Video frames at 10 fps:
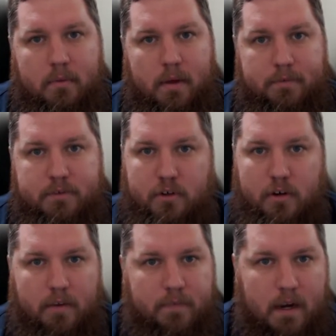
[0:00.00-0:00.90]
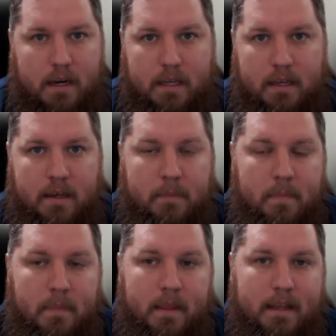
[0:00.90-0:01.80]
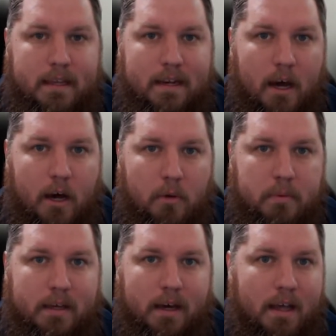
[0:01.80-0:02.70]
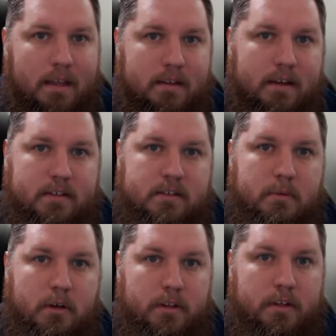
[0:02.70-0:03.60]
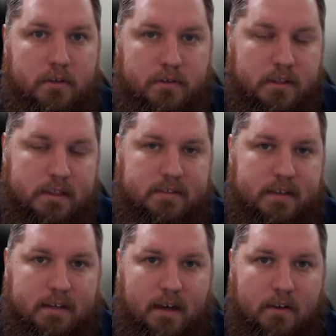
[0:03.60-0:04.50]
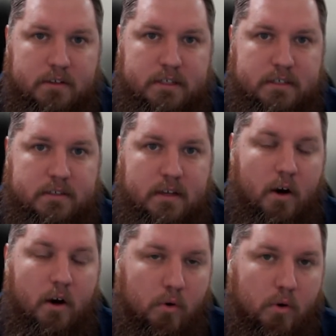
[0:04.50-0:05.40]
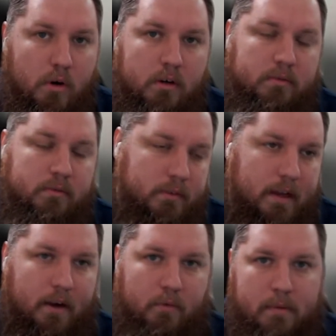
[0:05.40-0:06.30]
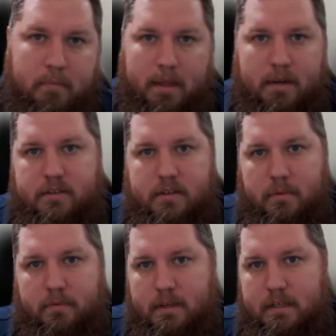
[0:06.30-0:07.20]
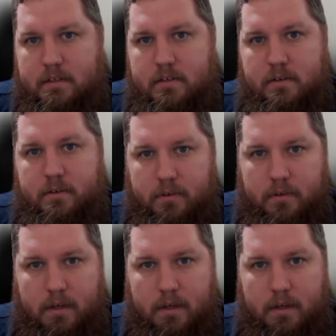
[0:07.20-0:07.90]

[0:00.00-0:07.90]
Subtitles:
have strong affinity, and can help guide the customer on the use of these technologies, or outright manage them if they need to,